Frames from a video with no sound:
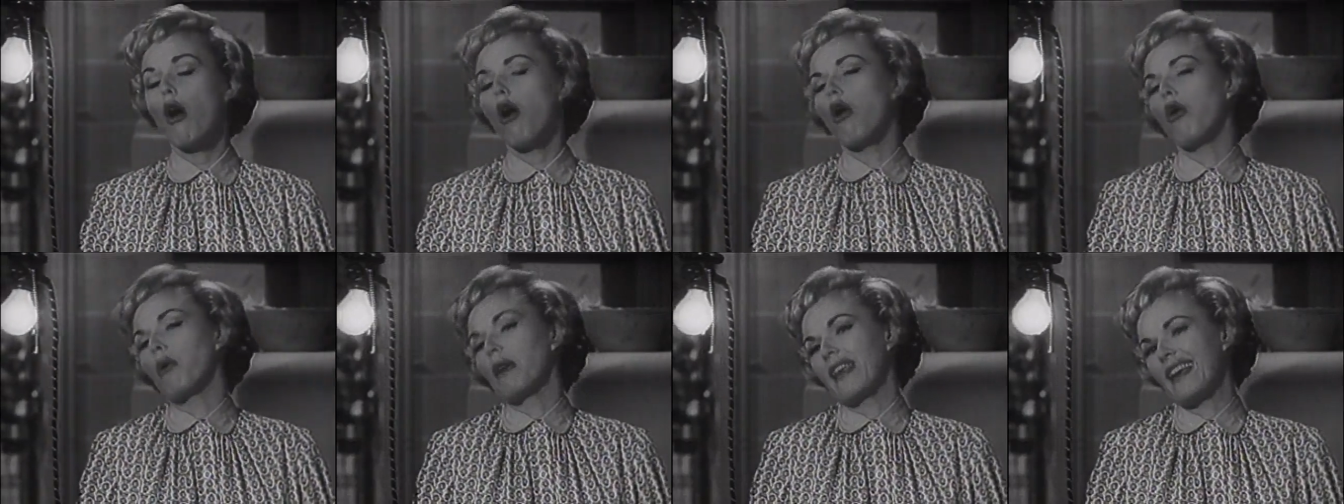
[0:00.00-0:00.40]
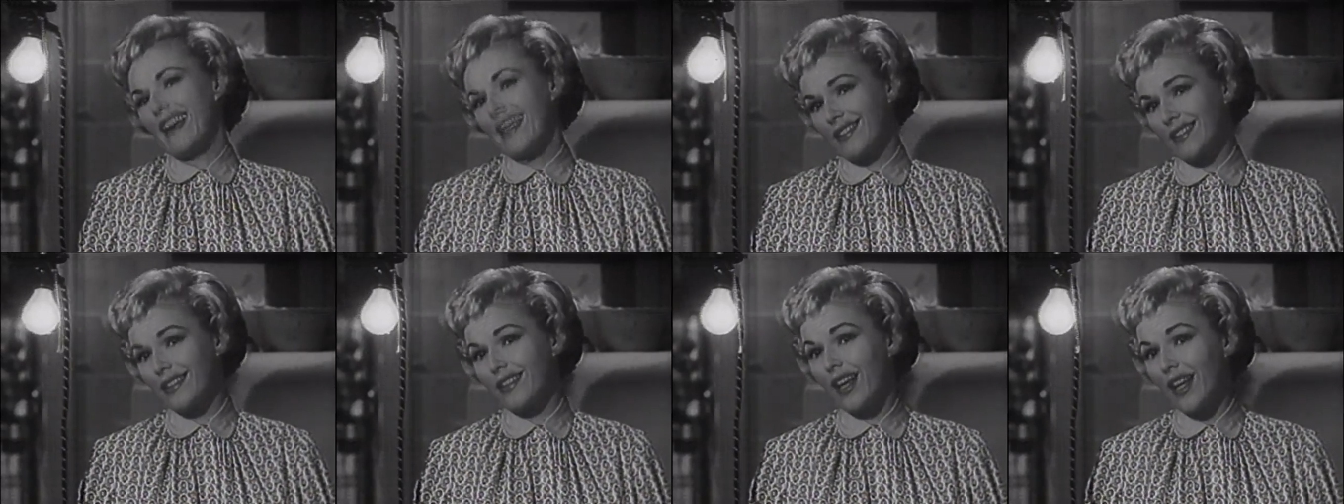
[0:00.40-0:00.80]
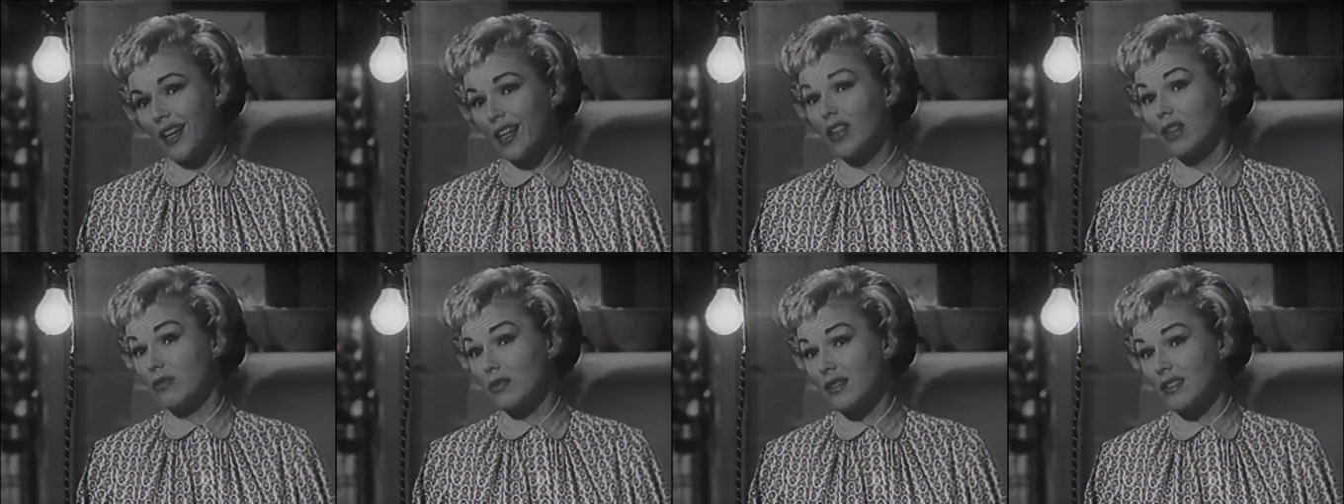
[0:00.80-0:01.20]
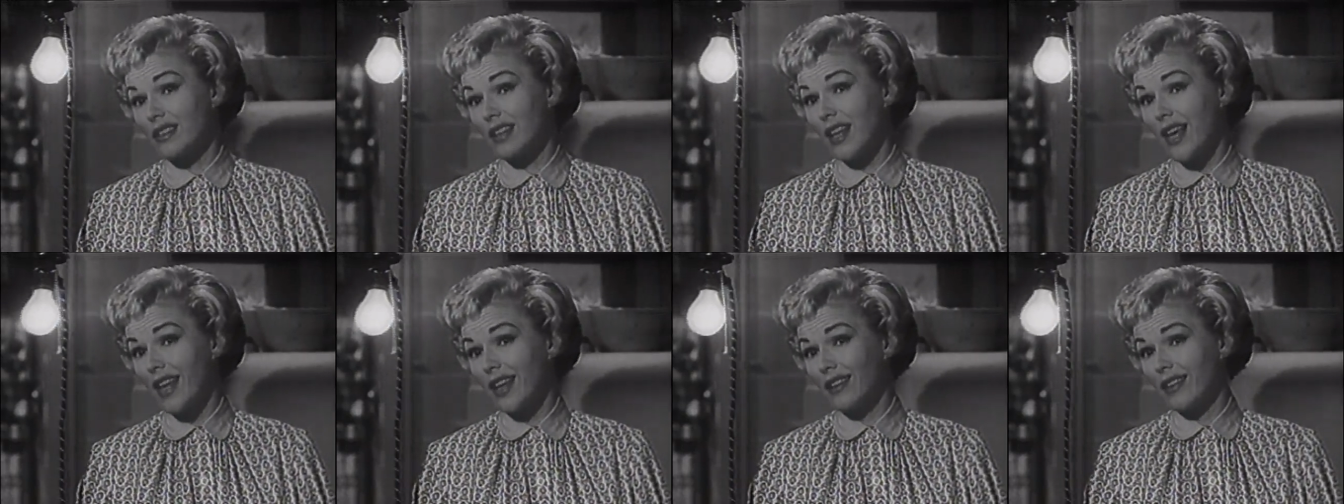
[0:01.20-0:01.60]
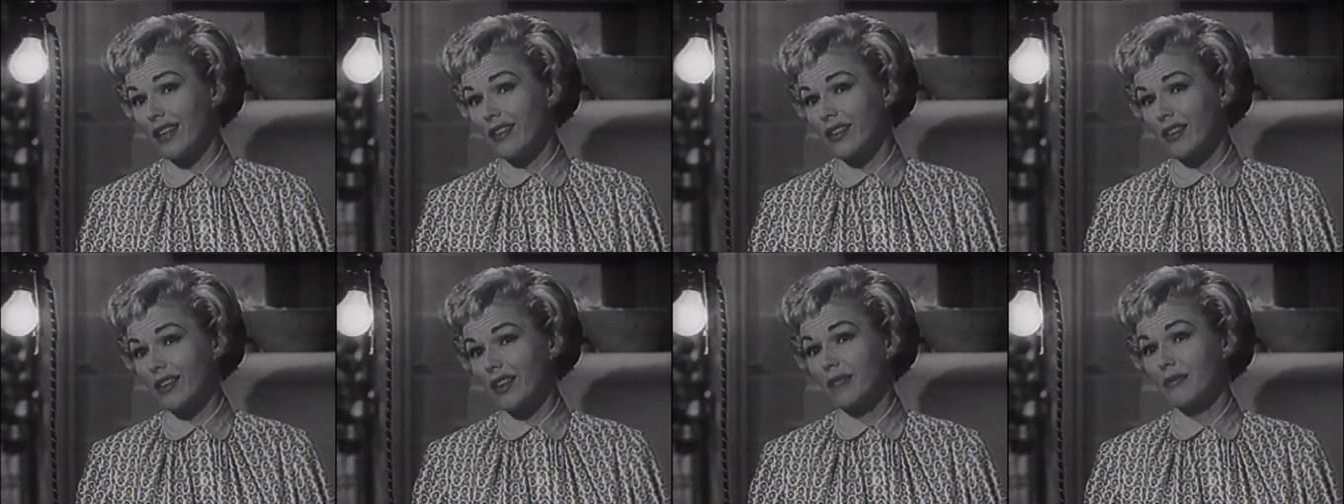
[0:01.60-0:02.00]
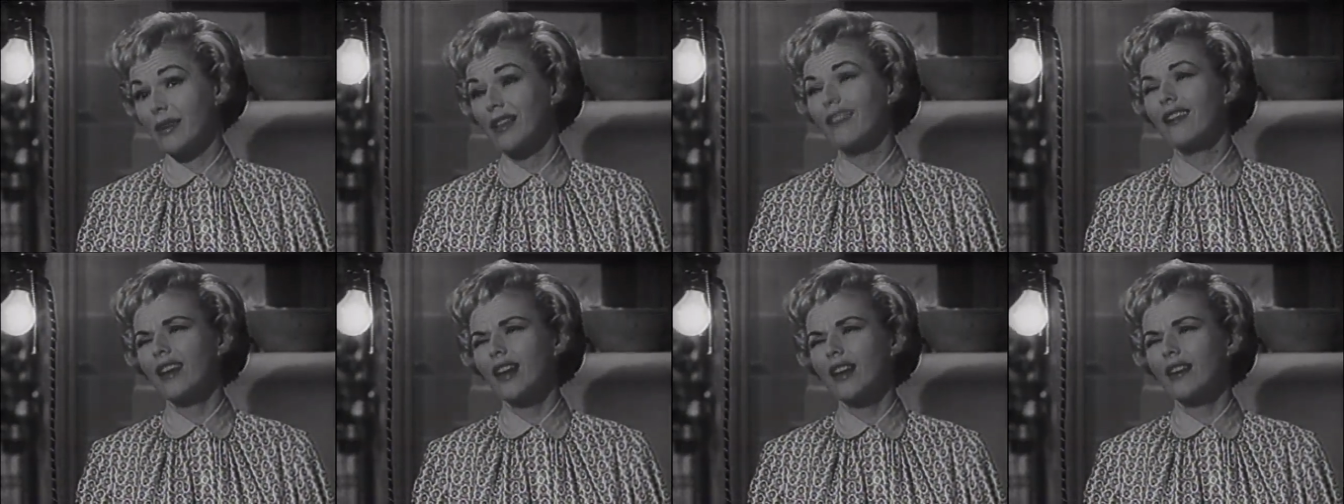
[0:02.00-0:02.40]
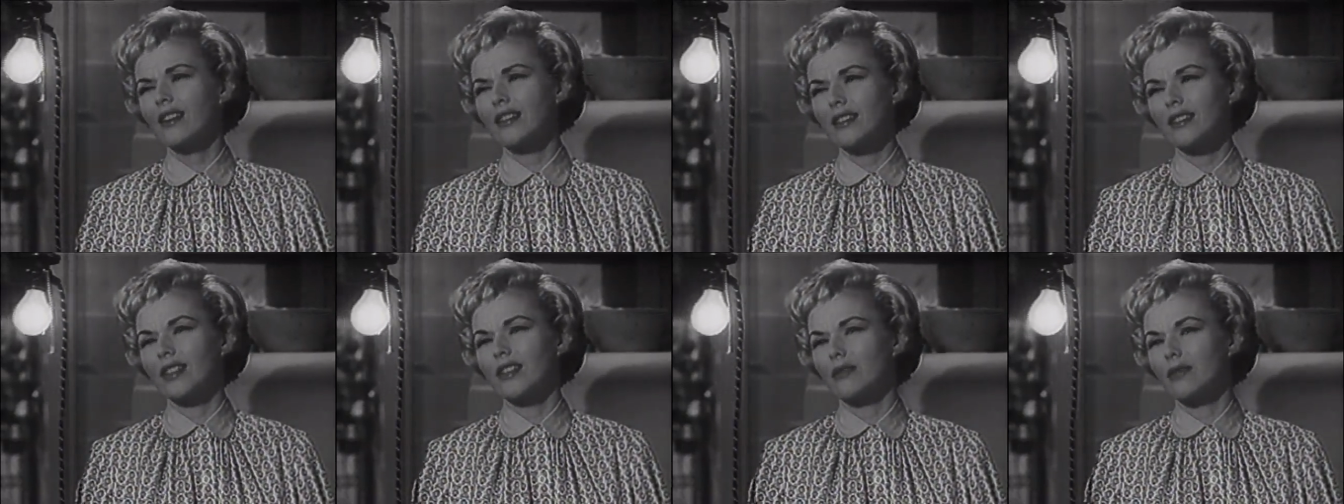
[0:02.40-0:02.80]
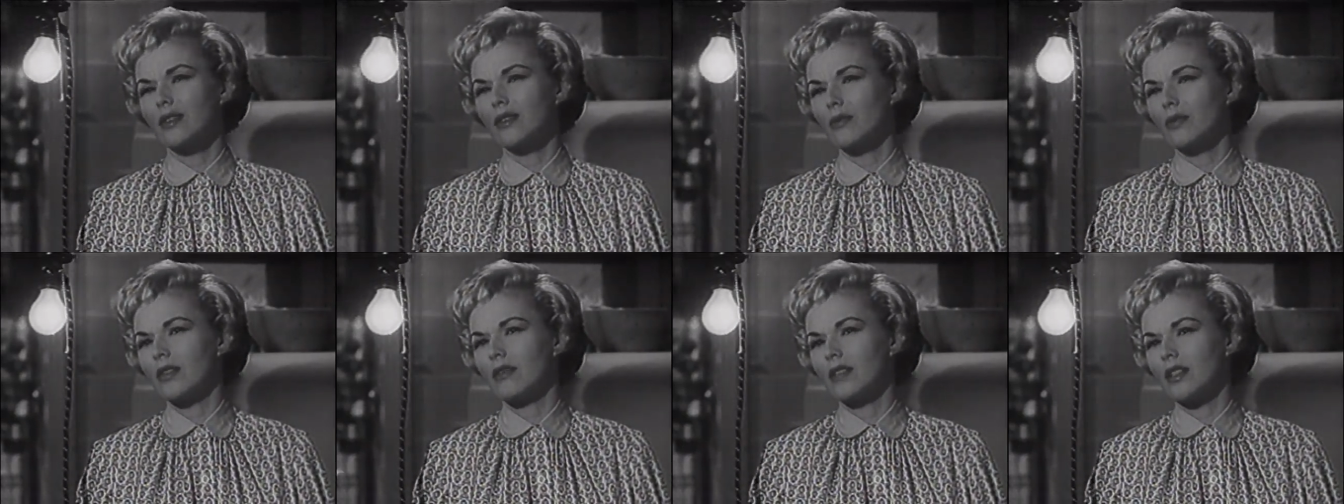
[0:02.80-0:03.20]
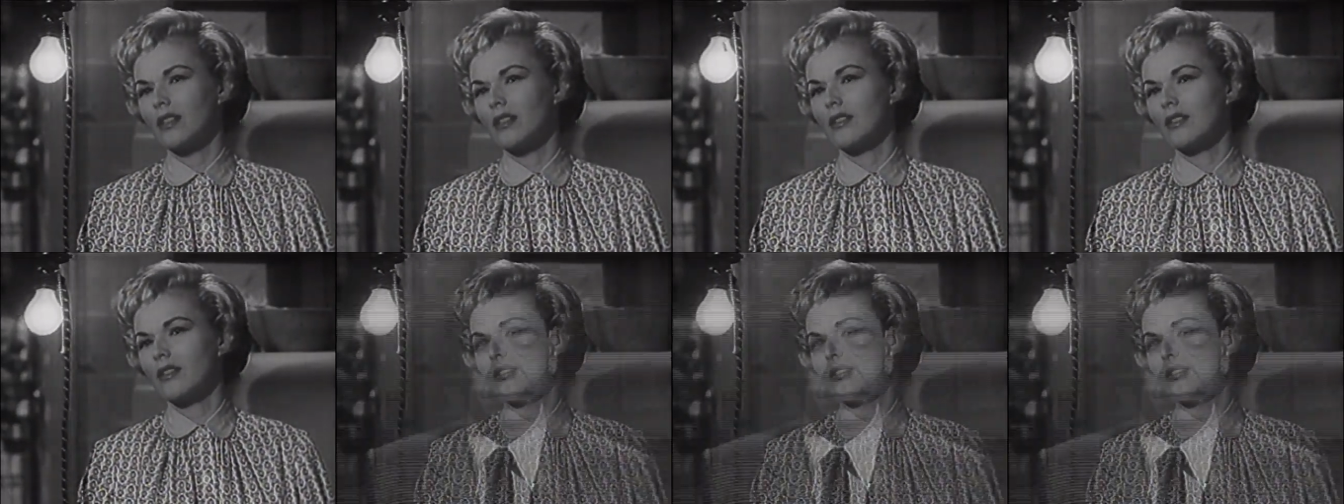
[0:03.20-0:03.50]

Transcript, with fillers: Oh, he acted like he was glad and everything, but I could see he was worried.